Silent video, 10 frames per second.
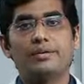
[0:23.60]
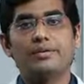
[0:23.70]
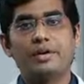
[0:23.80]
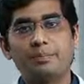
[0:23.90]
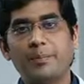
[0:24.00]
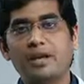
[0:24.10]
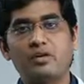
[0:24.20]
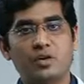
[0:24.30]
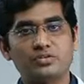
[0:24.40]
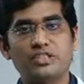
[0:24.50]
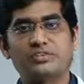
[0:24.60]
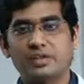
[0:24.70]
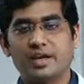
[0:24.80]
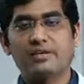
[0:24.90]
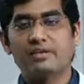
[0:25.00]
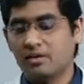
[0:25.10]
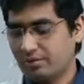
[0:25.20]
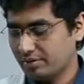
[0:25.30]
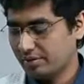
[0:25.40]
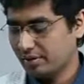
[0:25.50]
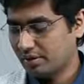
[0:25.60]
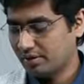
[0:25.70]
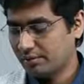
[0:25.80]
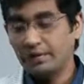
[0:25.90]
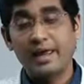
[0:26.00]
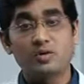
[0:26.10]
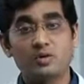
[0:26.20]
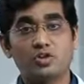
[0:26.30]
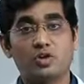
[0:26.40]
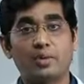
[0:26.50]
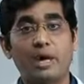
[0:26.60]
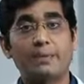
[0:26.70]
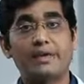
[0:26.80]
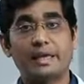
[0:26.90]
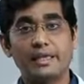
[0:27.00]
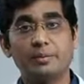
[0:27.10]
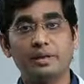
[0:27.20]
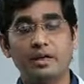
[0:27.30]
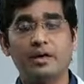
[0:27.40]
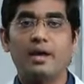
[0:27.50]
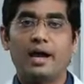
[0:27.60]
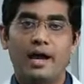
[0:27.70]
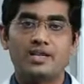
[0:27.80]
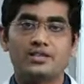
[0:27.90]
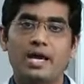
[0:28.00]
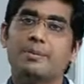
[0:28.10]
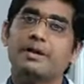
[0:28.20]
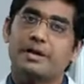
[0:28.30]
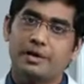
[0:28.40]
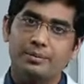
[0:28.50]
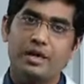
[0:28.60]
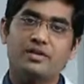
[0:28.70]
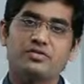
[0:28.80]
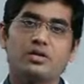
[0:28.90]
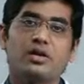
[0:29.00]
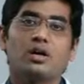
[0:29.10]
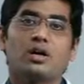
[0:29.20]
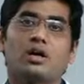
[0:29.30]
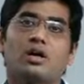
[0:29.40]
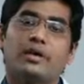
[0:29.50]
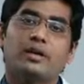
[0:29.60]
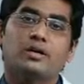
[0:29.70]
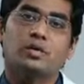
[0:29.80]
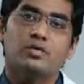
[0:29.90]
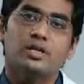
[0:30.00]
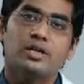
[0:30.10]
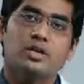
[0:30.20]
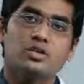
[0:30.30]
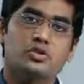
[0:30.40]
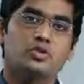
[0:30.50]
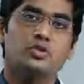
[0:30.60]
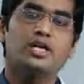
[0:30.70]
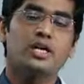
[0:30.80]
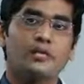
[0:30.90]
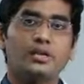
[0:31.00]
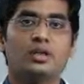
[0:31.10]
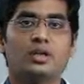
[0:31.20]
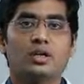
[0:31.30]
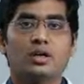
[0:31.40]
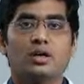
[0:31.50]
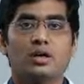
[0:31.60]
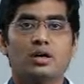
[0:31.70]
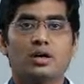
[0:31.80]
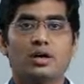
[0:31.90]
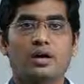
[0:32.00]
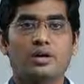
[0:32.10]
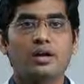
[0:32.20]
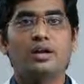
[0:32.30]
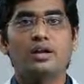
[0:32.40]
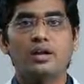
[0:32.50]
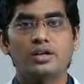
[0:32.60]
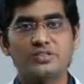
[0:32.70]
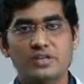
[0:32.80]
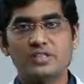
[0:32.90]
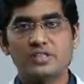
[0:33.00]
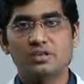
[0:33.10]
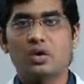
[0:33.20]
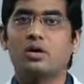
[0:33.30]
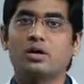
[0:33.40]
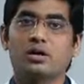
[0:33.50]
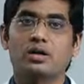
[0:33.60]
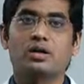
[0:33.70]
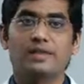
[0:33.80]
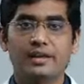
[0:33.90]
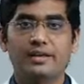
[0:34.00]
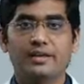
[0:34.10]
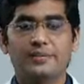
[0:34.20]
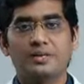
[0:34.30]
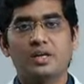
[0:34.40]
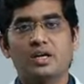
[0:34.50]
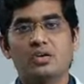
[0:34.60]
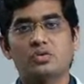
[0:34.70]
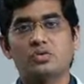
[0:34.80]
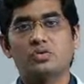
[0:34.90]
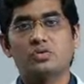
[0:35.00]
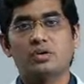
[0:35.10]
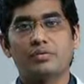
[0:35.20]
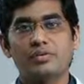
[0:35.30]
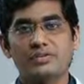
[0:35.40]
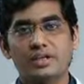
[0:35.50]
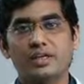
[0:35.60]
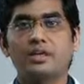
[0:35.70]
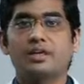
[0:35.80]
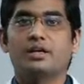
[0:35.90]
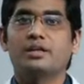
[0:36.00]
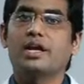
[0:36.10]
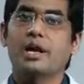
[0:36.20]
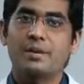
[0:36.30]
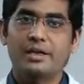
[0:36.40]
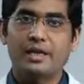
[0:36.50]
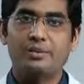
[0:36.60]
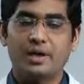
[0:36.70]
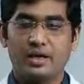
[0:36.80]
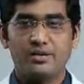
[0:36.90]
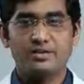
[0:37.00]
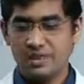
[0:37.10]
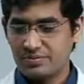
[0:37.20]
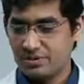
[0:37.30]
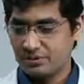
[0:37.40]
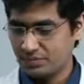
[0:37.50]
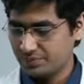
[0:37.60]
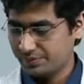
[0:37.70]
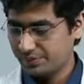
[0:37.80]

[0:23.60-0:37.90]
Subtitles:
treatment causes and diagnosis of hyperkalemia, as hyperkalemia is quite closely associated with renal dysfunction or renal failure. So we will see that hyperkalemia in the same session.